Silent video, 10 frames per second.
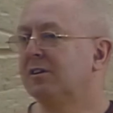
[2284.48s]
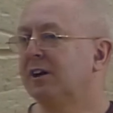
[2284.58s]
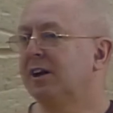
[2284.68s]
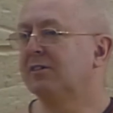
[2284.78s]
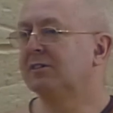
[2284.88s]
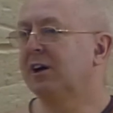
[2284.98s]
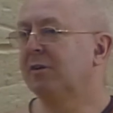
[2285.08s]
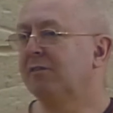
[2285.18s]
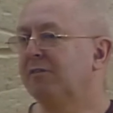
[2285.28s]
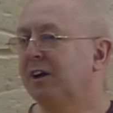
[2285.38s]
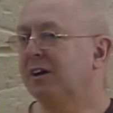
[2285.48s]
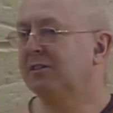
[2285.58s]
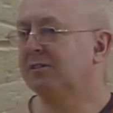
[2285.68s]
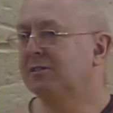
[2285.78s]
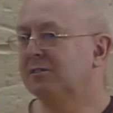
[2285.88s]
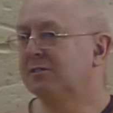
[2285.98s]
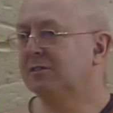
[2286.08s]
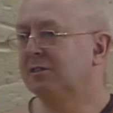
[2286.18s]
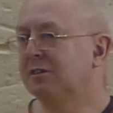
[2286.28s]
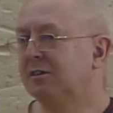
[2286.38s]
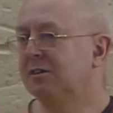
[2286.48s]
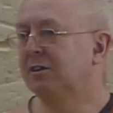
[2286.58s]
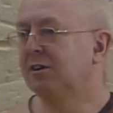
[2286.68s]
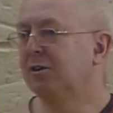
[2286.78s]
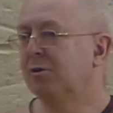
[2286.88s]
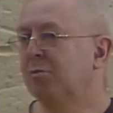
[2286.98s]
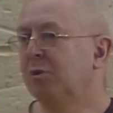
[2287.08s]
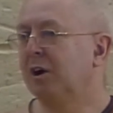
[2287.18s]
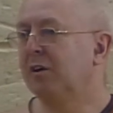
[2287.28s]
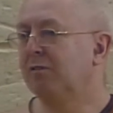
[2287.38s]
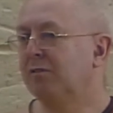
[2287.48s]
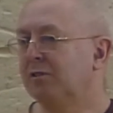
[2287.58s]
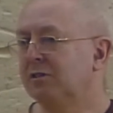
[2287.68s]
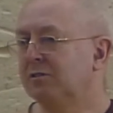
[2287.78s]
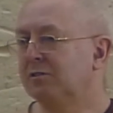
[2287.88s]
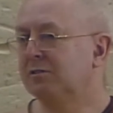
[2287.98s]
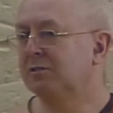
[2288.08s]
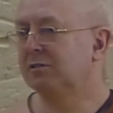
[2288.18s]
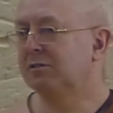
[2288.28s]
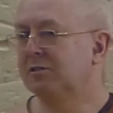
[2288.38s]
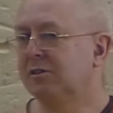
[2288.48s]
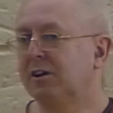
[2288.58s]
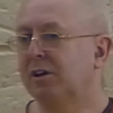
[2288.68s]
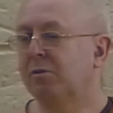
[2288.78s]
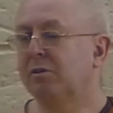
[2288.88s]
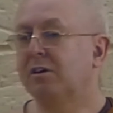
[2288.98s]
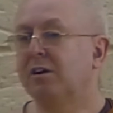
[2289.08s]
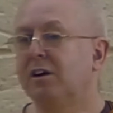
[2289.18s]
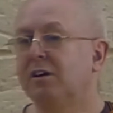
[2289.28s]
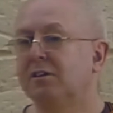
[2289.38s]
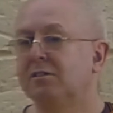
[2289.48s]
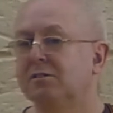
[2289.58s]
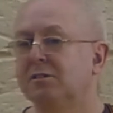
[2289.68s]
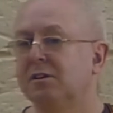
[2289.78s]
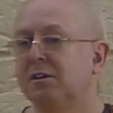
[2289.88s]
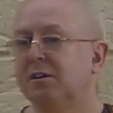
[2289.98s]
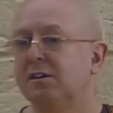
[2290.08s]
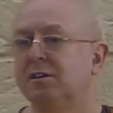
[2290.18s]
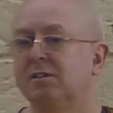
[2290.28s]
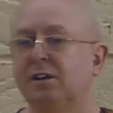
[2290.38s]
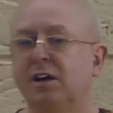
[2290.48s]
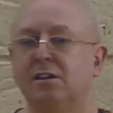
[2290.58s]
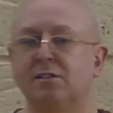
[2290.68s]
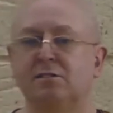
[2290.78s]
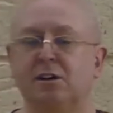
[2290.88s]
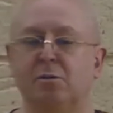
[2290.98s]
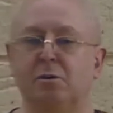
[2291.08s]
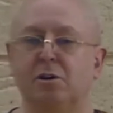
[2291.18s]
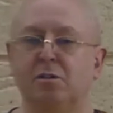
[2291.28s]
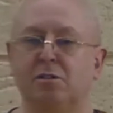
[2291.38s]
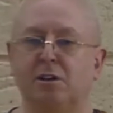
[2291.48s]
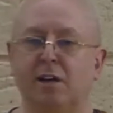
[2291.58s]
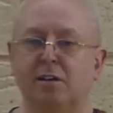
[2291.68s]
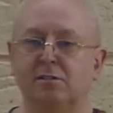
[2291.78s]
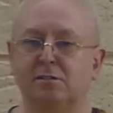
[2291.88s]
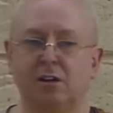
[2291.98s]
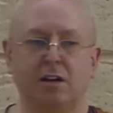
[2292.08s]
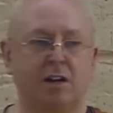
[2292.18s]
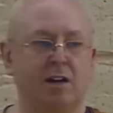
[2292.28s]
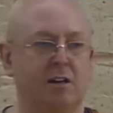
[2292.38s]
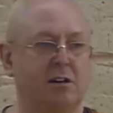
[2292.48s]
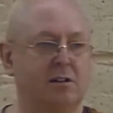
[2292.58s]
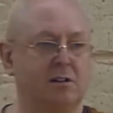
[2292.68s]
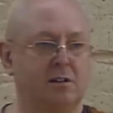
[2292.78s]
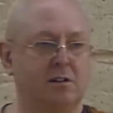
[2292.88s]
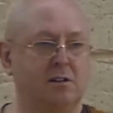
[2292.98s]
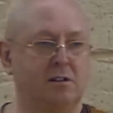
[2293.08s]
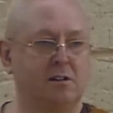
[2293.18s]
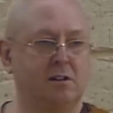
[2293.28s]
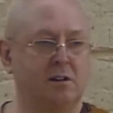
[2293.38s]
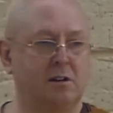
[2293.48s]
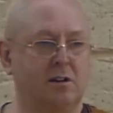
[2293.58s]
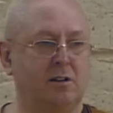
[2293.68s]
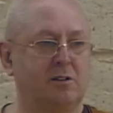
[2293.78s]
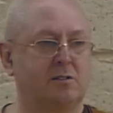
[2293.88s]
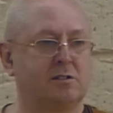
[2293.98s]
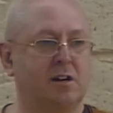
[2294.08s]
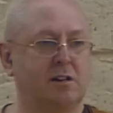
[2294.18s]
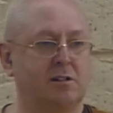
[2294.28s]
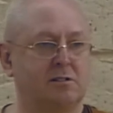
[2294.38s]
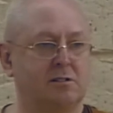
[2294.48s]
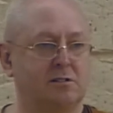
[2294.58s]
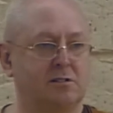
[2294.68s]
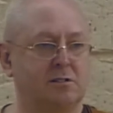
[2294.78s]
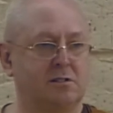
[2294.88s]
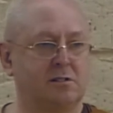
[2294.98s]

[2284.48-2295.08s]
That is how it vanishes. Mindfulness together with kindness. Exactly the same way you relax an ache, in your sinuses